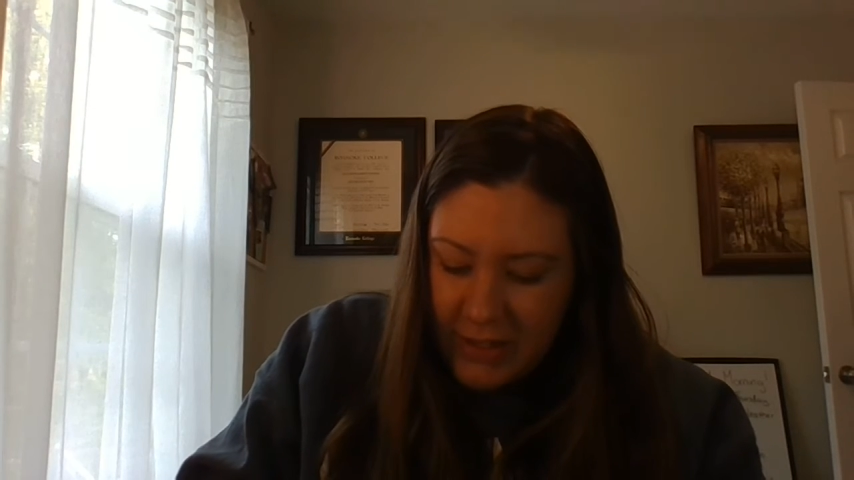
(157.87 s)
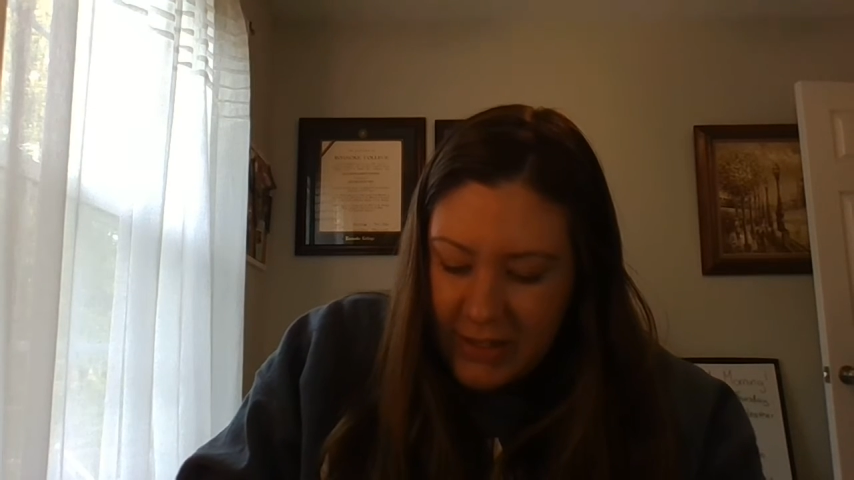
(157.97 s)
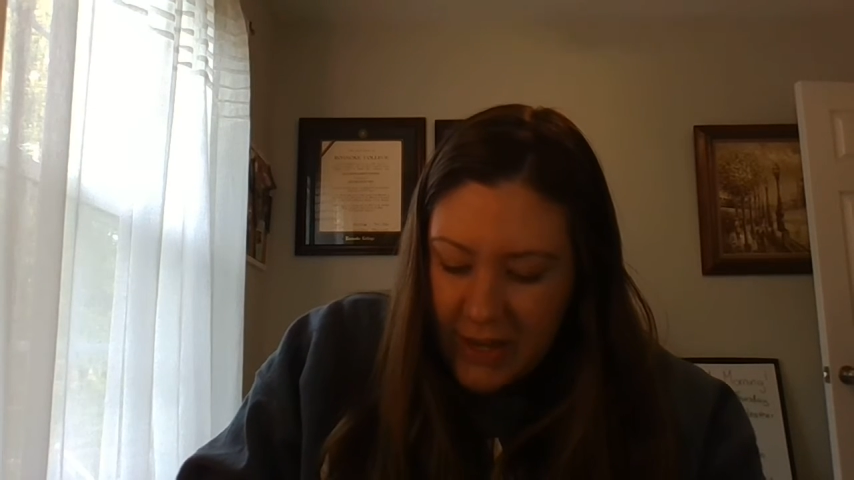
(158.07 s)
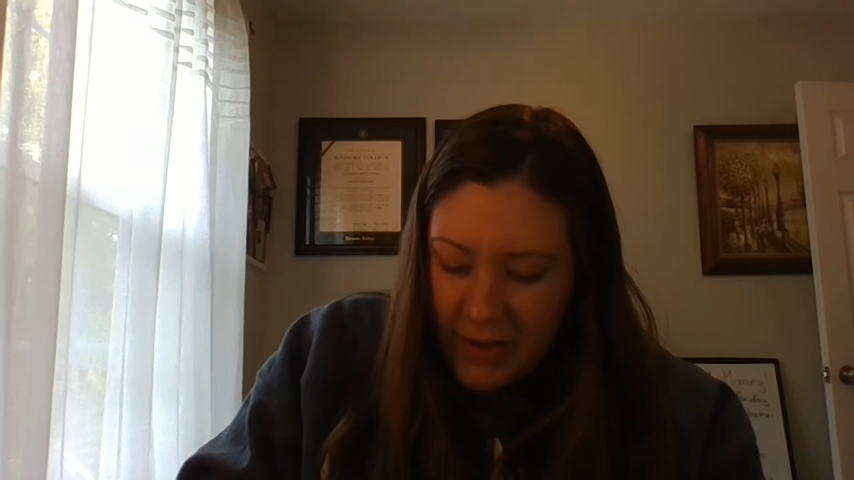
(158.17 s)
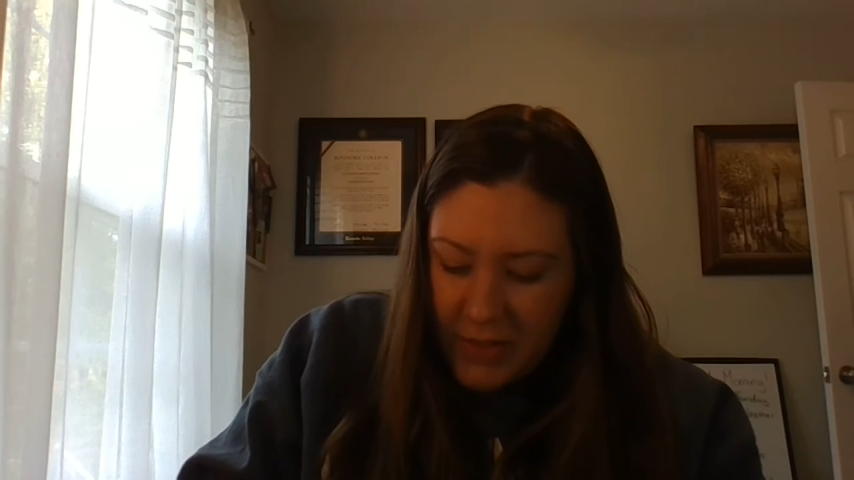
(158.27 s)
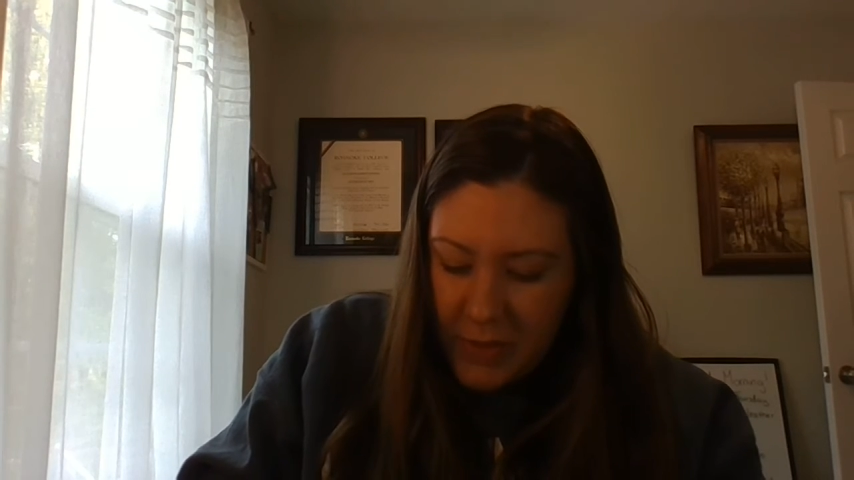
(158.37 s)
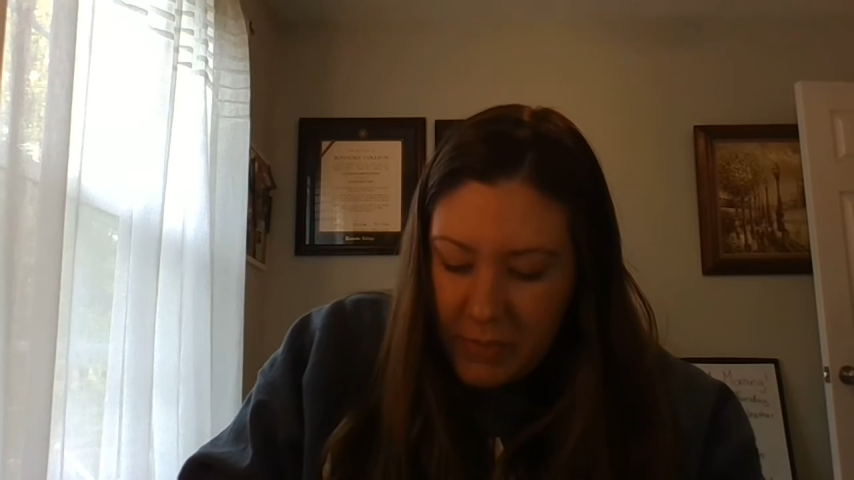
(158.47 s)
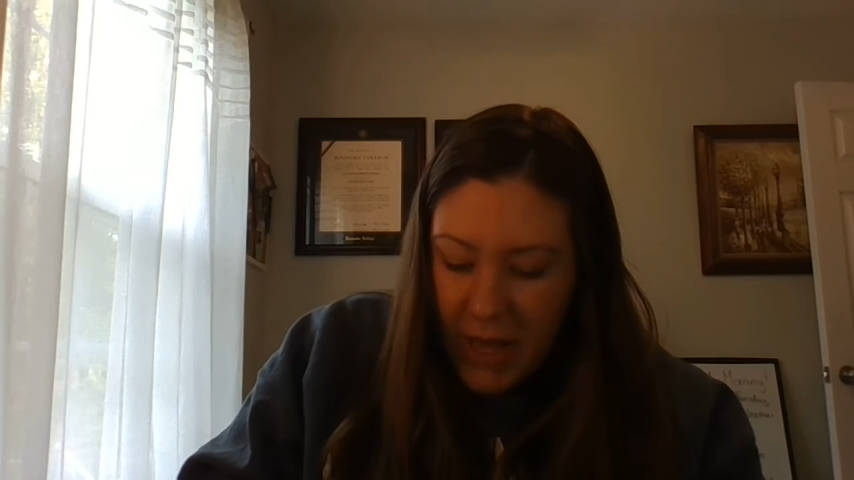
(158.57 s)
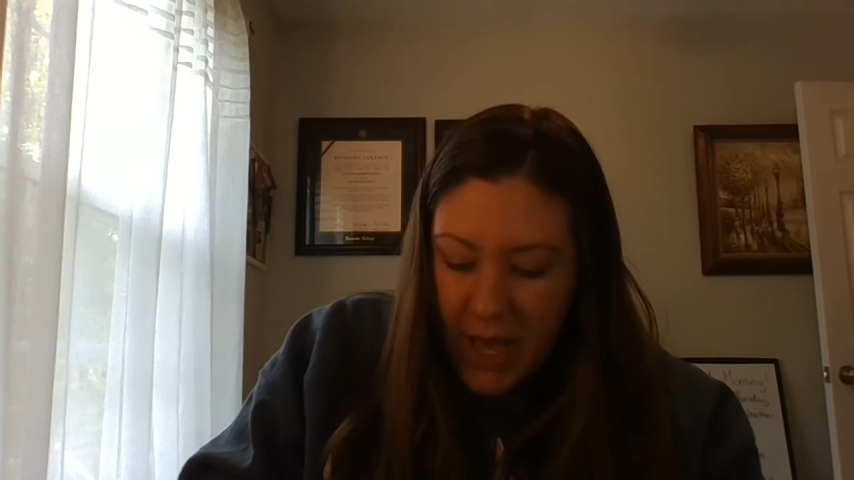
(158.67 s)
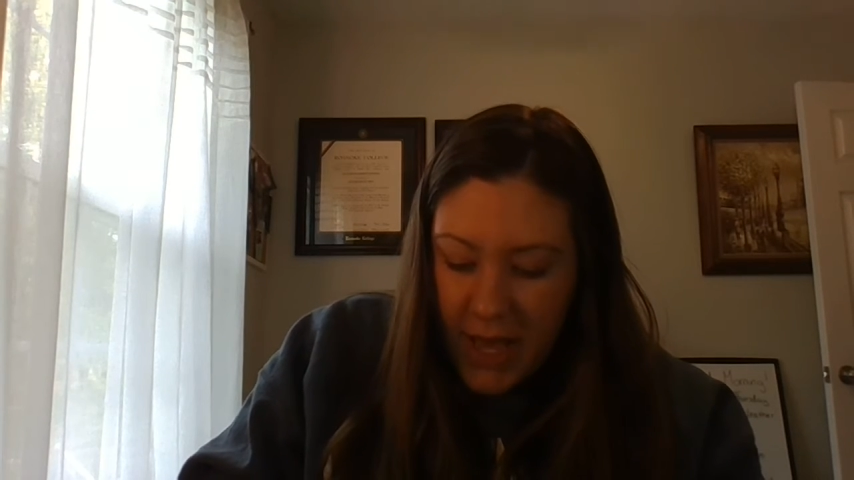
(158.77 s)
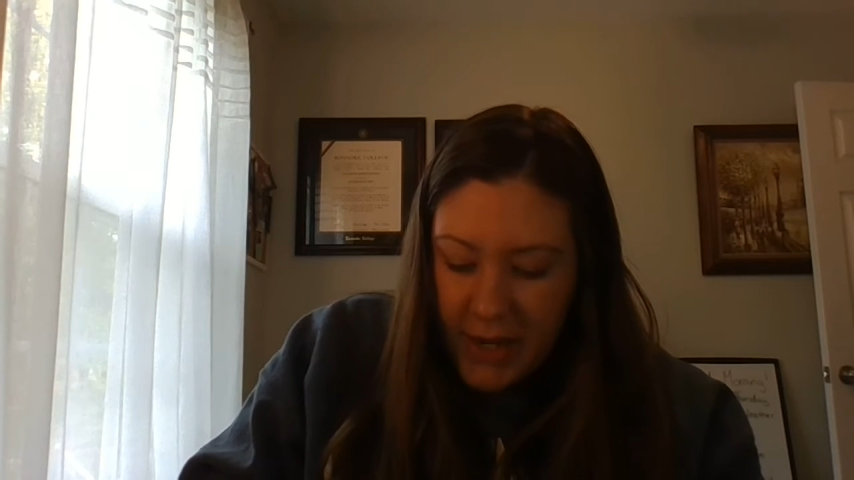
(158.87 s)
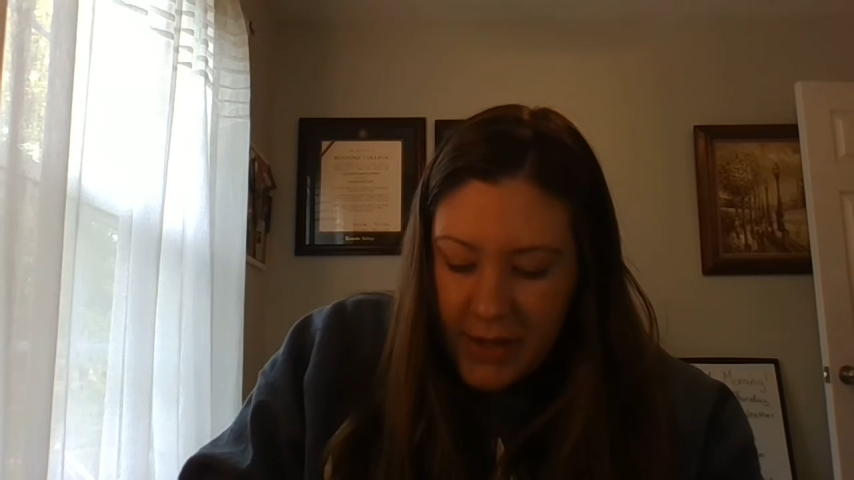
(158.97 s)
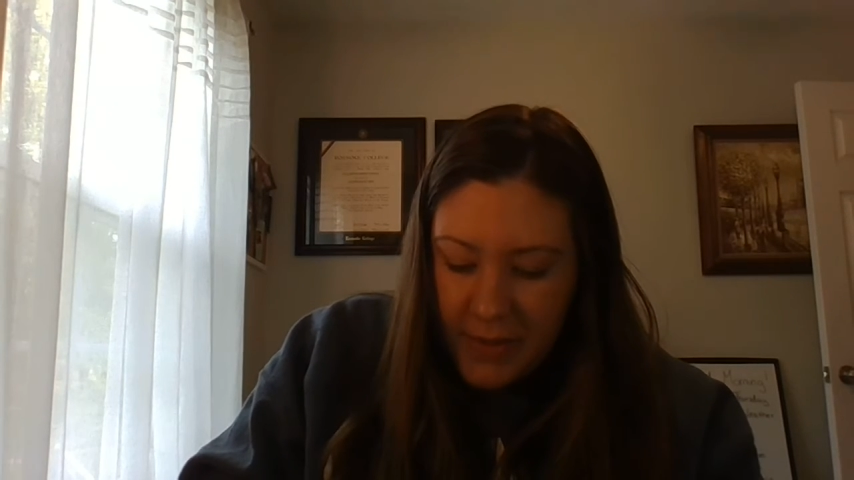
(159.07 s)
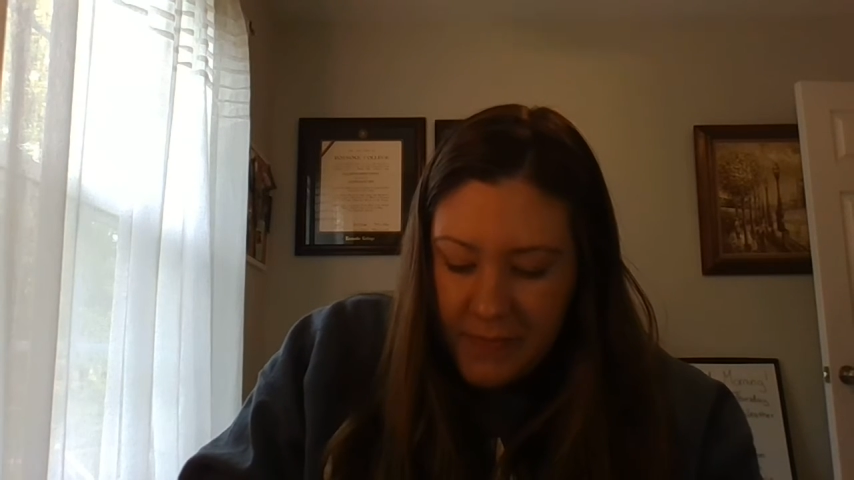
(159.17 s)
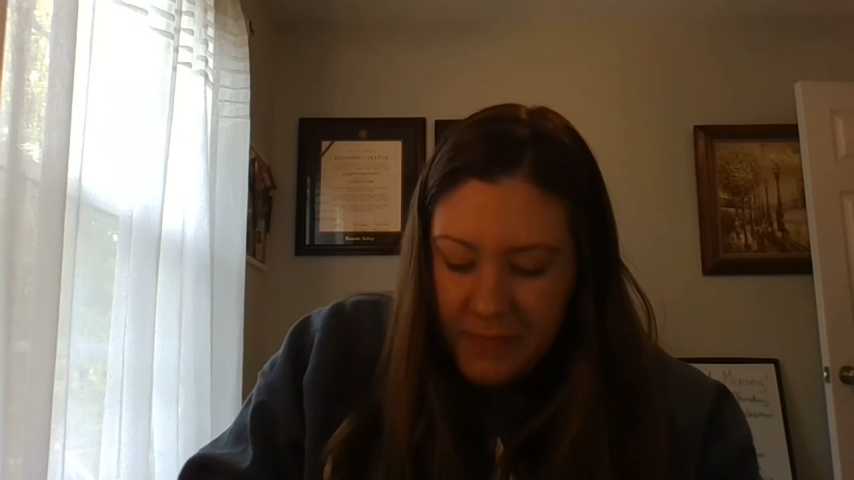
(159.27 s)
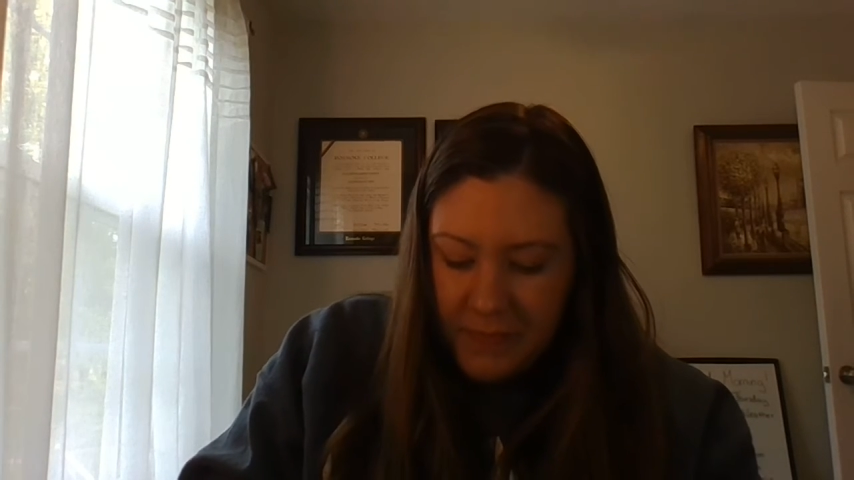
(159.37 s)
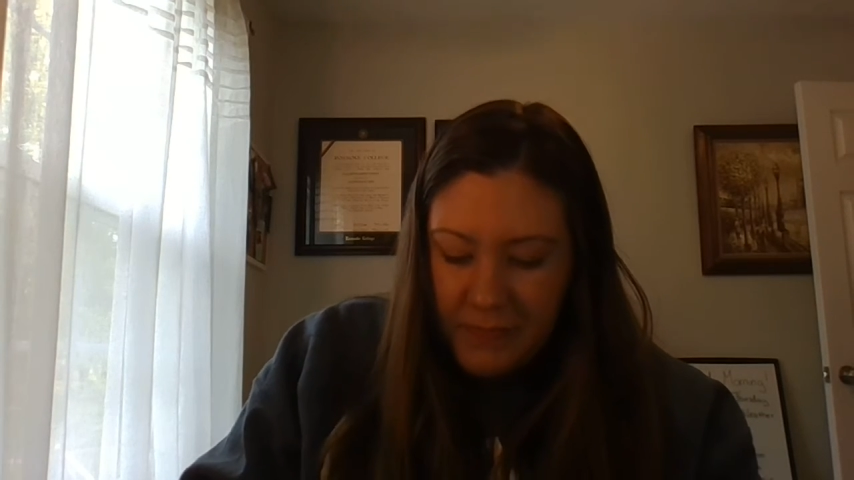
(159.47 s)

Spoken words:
down at the bottom.